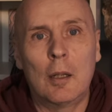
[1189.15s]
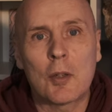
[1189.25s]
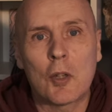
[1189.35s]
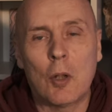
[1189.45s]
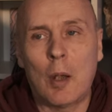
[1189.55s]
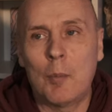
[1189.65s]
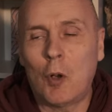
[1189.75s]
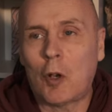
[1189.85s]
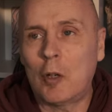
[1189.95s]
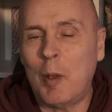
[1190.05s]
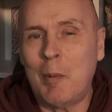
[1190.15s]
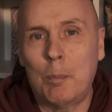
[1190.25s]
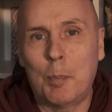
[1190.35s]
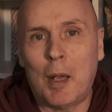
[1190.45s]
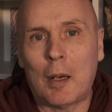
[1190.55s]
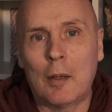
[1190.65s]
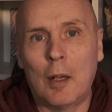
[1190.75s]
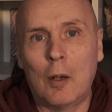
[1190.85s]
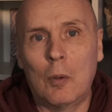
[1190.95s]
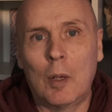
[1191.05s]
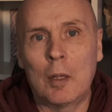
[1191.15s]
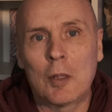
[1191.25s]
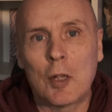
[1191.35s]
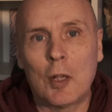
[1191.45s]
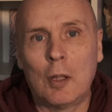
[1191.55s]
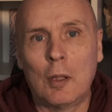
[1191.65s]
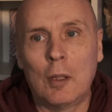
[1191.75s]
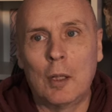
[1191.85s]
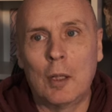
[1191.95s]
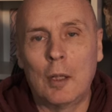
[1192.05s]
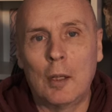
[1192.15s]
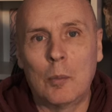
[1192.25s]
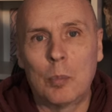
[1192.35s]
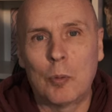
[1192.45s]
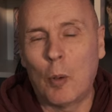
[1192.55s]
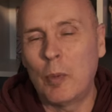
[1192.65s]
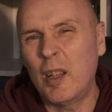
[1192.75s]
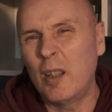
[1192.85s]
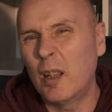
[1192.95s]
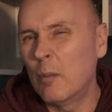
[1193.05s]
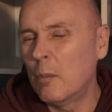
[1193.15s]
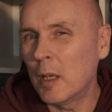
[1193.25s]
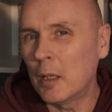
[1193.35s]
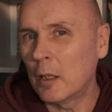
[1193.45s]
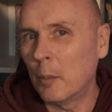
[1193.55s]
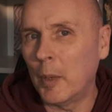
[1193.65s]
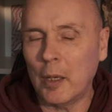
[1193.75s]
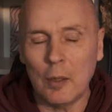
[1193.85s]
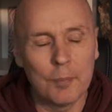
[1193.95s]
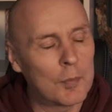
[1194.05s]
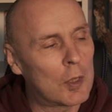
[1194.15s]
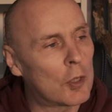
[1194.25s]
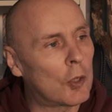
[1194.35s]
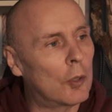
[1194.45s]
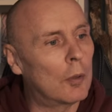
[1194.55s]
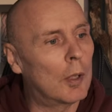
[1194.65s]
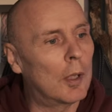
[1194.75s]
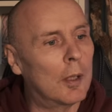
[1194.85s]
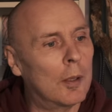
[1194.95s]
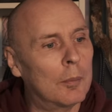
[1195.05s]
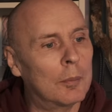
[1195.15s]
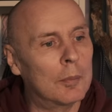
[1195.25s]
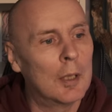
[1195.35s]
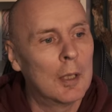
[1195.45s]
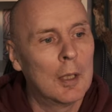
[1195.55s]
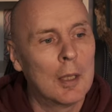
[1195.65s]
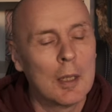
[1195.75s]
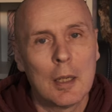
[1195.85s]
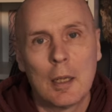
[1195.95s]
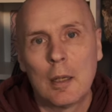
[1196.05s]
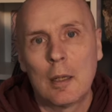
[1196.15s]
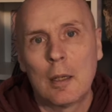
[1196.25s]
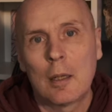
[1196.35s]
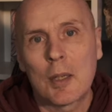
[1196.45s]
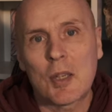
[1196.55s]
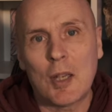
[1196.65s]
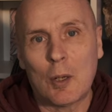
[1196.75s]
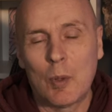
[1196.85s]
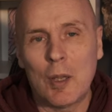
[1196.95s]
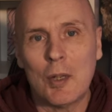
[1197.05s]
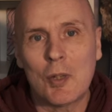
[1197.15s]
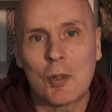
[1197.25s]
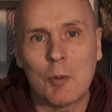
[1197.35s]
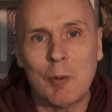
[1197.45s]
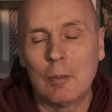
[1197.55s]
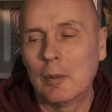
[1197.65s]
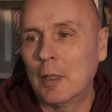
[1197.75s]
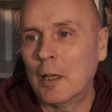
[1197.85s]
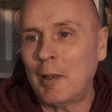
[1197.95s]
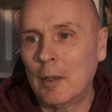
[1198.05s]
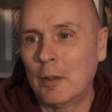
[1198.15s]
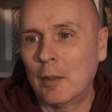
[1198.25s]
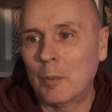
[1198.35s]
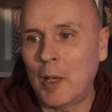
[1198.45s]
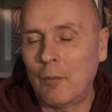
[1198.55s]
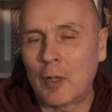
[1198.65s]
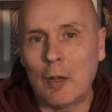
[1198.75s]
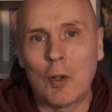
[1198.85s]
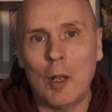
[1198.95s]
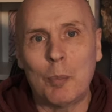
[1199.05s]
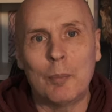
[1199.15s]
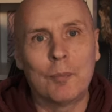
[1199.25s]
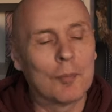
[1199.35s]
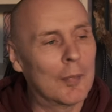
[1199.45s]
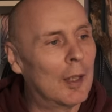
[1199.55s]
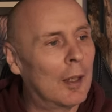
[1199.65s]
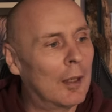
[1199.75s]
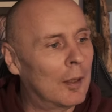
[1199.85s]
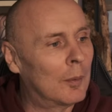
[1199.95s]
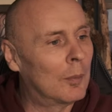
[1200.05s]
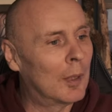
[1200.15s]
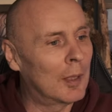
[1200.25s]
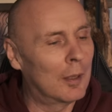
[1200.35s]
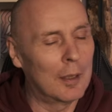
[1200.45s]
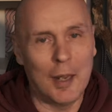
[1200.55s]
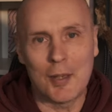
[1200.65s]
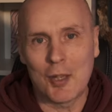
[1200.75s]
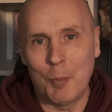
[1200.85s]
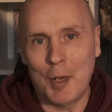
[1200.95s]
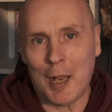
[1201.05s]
So I'm not going to be back now until probably the middle of May. So stick with us. We haven't given up. And unless something